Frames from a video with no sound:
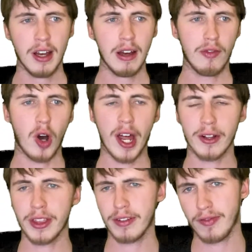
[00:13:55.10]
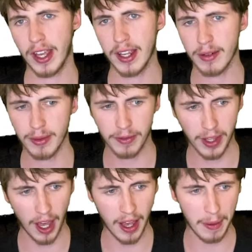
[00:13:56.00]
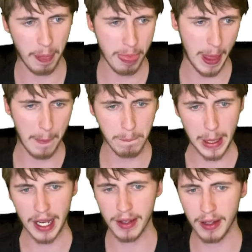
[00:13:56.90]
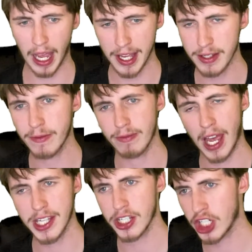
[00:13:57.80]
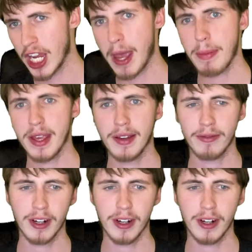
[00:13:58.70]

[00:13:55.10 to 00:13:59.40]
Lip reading: fight on the feet with Gane, but as a champion,